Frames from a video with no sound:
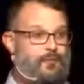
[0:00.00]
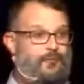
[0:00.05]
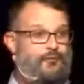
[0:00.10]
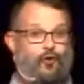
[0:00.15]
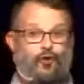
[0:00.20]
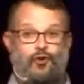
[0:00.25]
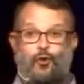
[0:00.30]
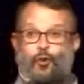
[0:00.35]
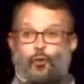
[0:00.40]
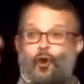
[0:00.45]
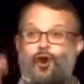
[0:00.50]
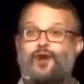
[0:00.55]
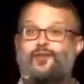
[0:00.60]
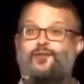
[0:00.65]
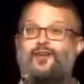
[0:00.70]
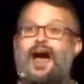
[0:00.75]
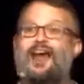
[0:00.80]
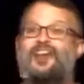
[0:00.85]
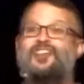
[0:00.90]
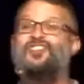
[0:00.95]
Before the
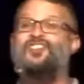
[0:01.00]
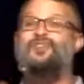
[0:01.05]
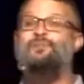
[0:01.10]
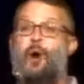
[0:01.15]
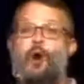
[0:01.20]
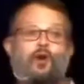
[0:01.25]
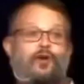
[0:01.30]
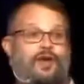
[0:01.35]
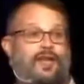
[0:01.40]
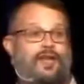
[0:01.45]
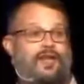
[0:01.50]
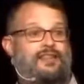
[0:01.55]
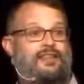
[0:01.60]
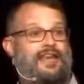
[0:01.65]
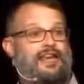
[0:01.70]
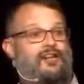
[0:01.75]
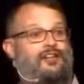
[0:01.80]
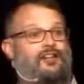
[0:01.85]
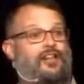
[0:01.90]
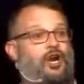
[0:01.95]
word of God is
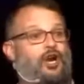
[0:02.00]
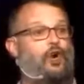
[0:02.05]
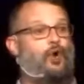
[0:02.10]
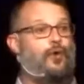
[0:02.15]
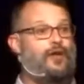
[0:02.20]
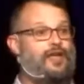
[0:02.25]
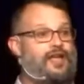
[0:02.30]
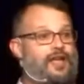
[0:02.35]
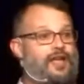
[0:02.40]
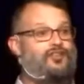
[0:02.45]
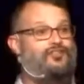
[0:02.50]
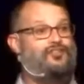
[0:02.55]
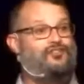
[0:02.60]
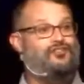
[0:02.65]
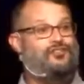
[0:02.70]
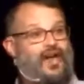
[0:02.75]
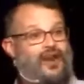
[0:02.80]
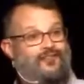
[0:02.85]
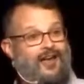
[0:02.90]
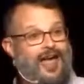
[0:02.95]
spoken, they declare who he is.
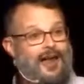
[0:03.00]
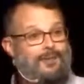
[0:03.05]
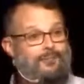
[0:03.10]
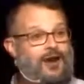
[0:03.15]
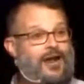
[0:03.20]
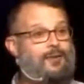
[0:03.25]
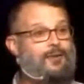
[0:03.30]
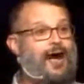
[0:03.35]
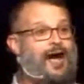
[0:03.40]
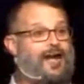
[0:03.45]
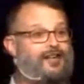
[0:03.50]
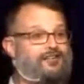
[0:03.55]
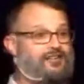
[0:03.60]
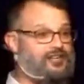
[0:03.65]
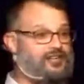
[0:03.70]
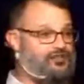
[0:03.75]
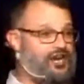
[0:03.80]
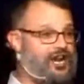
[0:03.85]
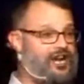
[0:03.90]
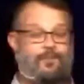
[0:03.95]
He's the God of Abraham,
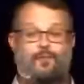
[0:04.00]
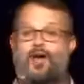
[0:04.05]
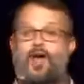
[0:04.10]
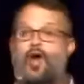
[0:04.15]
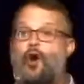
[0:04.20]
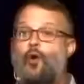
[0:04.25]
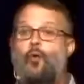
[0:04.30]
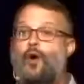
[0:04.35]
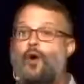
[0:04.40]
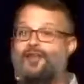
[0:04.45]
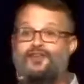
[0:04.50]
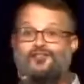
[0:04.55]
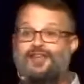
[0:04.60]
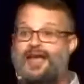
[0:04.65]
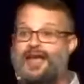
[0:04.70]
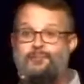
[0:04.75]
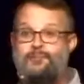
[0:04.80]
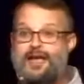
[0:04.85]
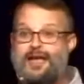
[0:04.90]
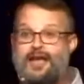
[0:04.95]
Isaac, and Jacob. What
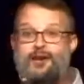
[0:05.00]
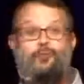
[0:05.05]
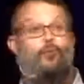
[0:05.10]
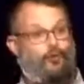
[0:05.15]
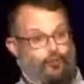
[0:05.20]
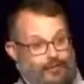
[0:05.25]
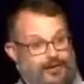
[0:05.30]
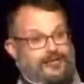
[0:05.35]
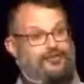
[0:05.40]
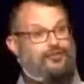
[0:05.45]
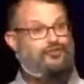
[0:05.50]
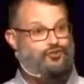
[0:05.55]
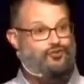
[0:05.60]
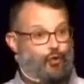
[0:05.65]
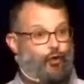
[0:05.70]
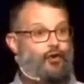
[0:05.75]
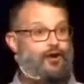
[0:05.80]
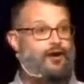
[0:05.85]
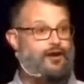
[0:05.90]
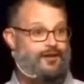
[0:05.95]
does that mean? Well, read the
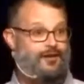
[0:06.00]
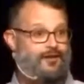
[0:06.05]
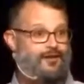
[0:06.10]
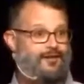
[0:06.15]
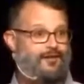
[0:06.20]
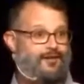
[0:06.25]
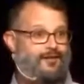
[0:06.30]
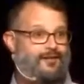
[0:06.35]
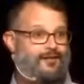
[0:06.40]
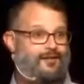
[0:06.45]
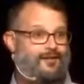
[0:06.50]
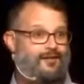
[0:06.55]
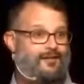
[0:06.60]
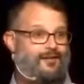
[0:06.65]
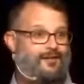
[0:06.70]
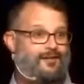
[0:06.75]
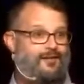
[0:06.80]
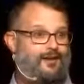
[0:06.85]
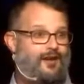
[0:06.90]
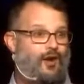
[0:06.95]
story.
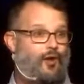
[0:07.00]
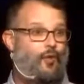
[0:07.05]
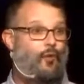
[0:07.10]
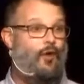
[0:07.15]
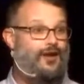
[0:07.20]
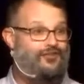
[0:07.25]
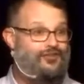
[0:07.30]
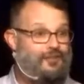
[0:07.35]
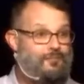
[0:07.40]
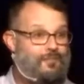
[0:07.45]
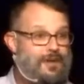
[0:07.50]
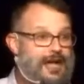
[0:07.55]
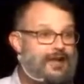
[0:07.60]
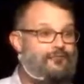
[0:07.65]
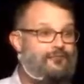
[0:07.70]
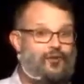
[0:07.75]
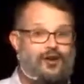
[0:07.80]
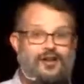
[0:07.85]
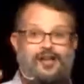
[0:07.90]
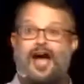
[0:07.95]
What does it
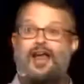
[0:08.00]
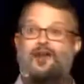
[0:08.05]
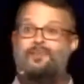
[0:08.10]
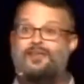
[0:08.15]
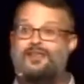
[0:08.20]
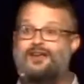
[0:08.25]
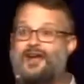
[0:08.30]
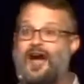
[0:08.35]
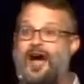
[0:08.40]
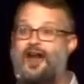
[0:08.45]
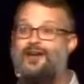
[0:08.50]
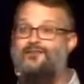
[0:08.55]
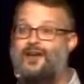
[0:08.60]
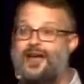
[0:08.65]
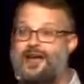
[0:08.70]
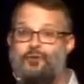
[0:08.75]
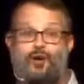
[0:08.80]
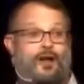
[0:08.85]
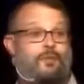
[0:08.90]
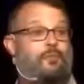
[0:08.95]
mean for God to be the God
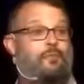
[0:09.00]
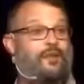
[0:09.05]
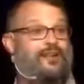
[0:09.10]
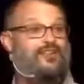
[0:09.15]
of Abraham?